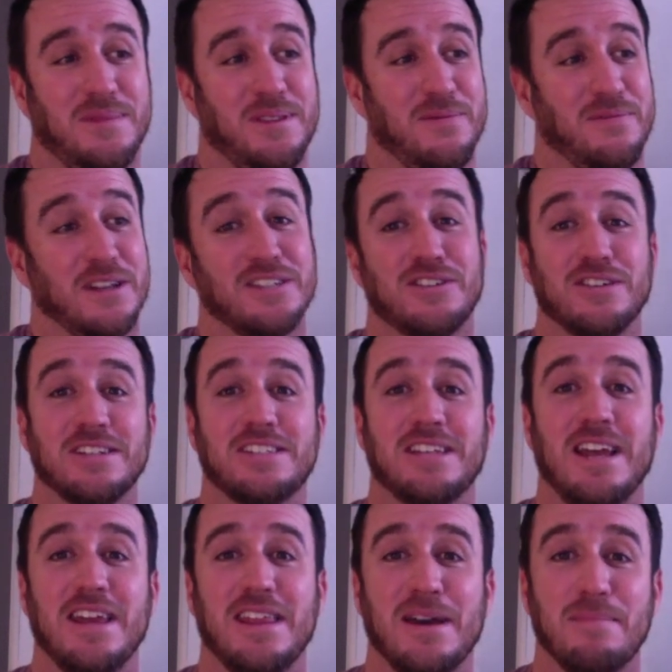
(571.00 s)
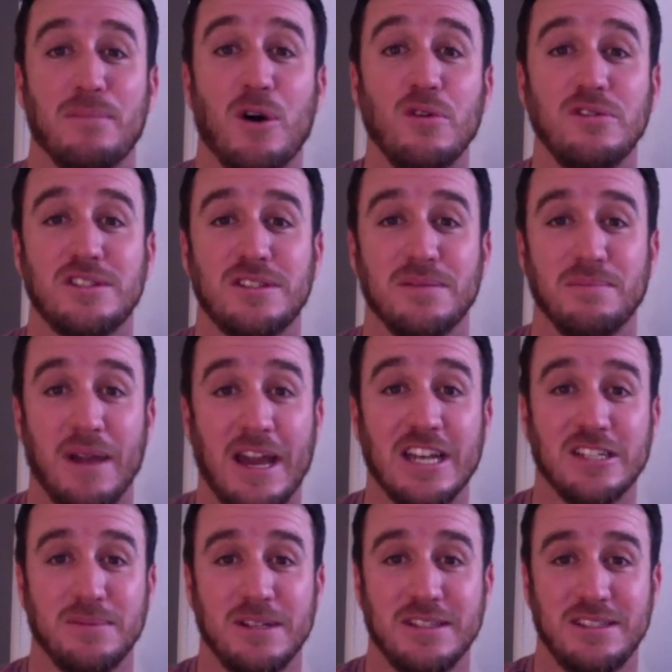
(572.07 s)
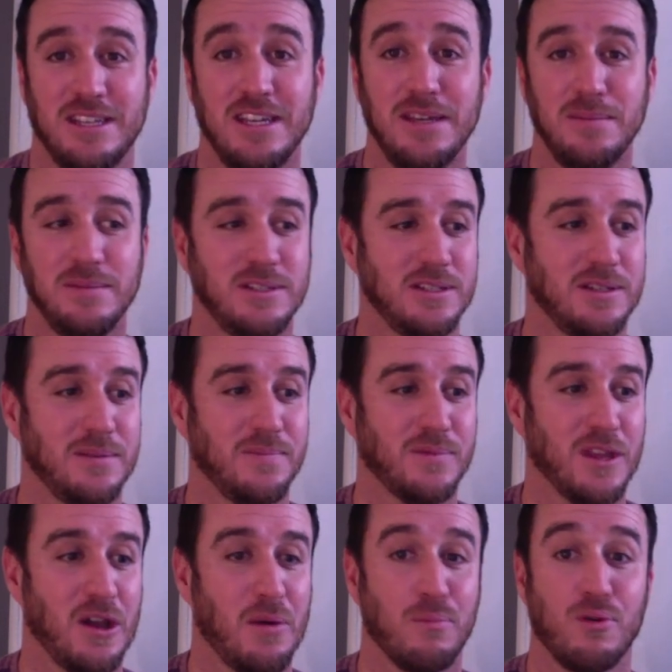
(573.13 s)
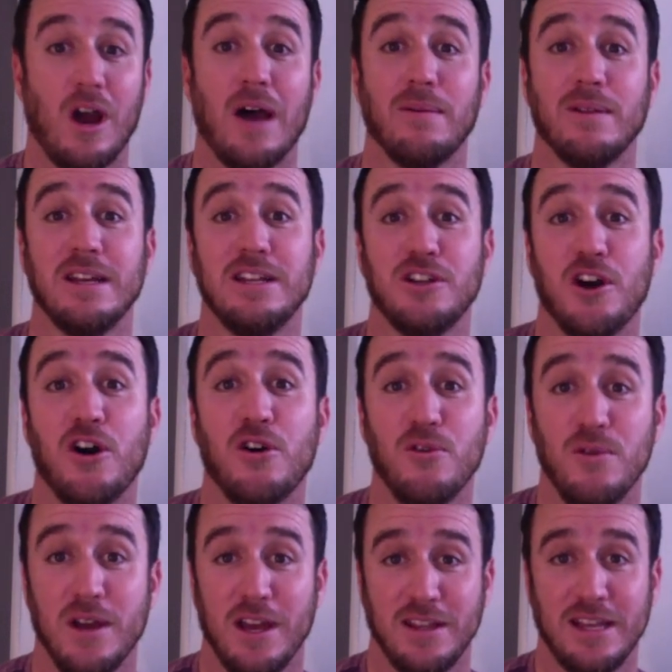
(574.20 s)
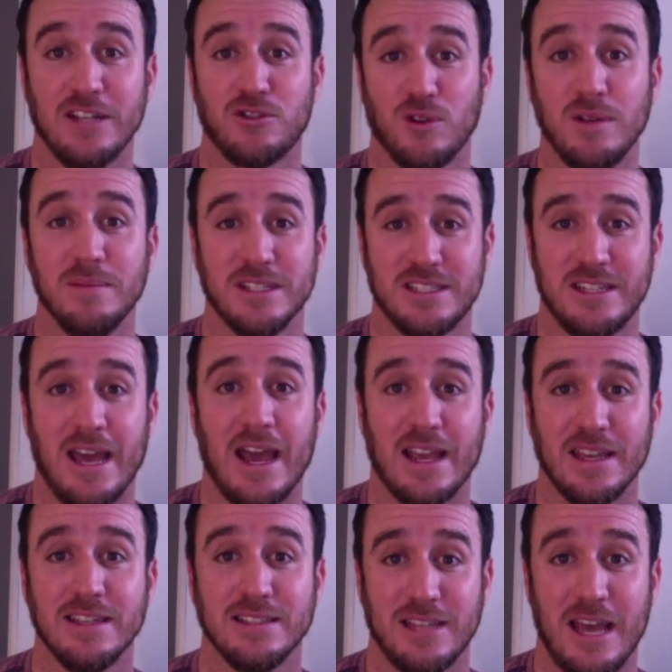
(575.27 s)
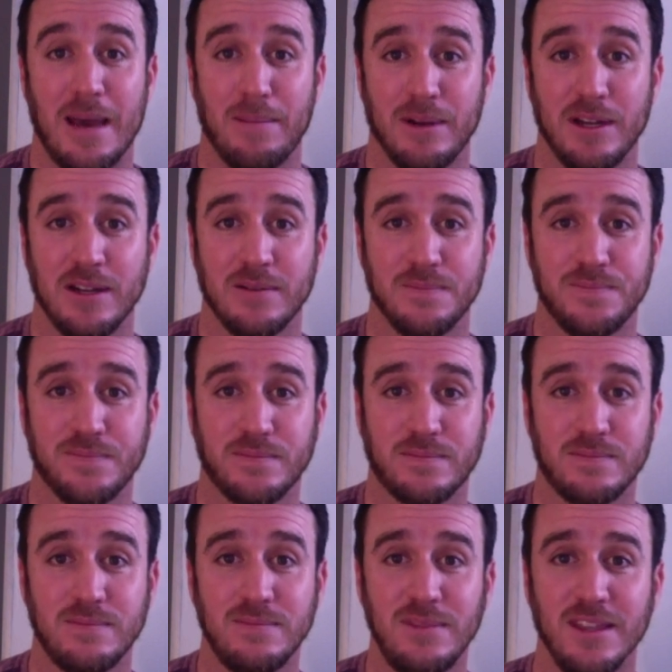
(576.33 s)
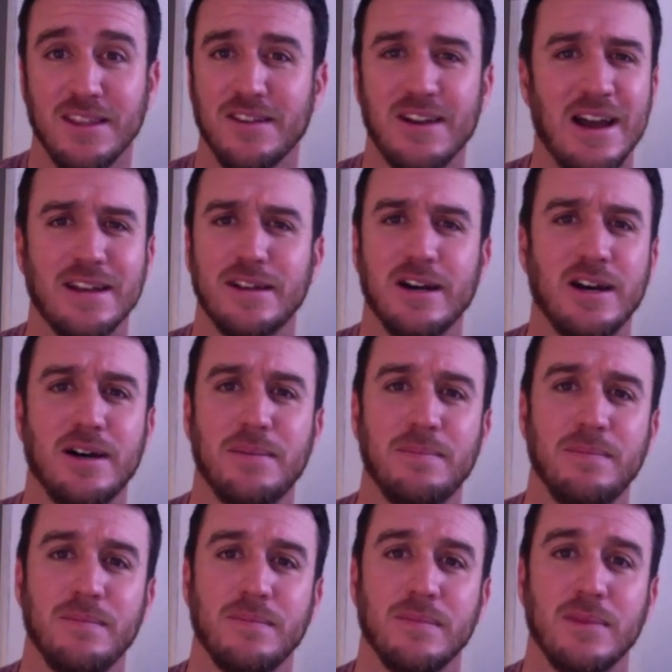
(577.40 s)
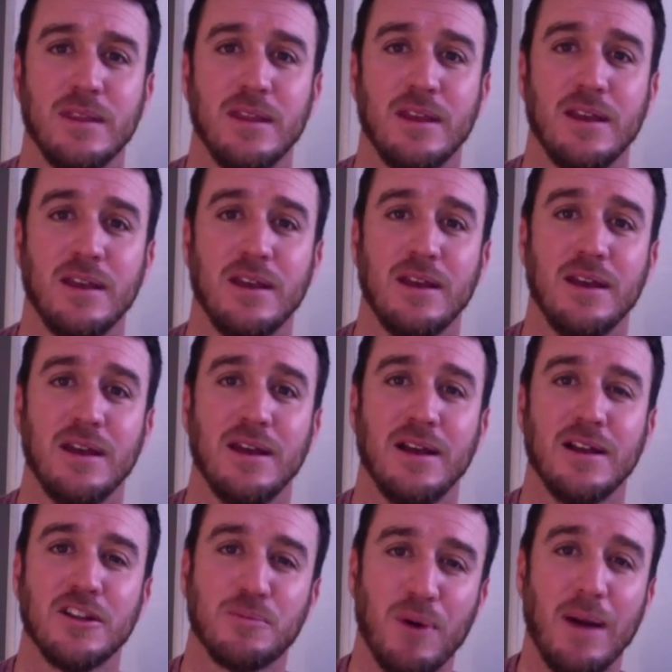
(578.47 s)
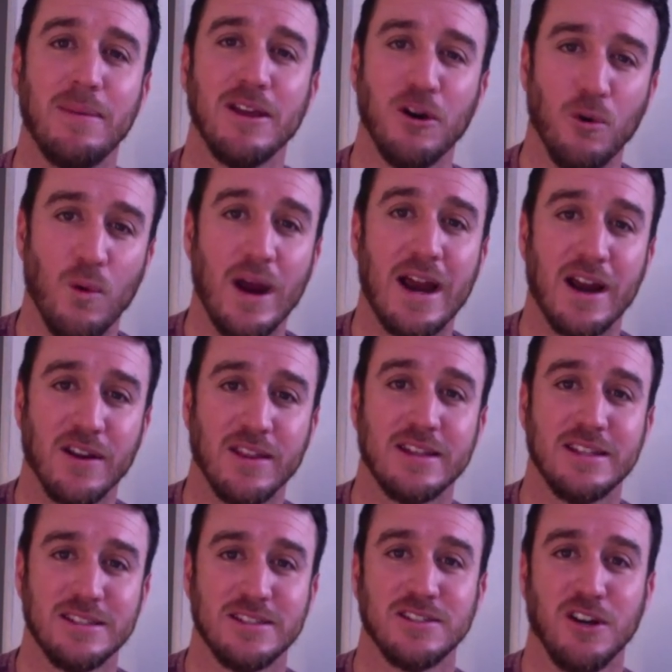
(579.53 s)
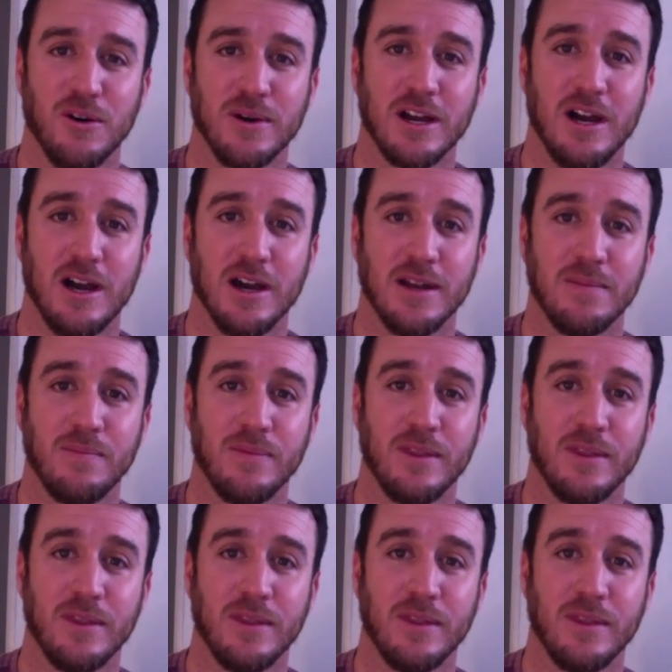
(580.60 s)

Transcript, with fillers: venture to say that most management teams probably know that treatment stacking is happening they're not dumb. They're probably aware that this is going on.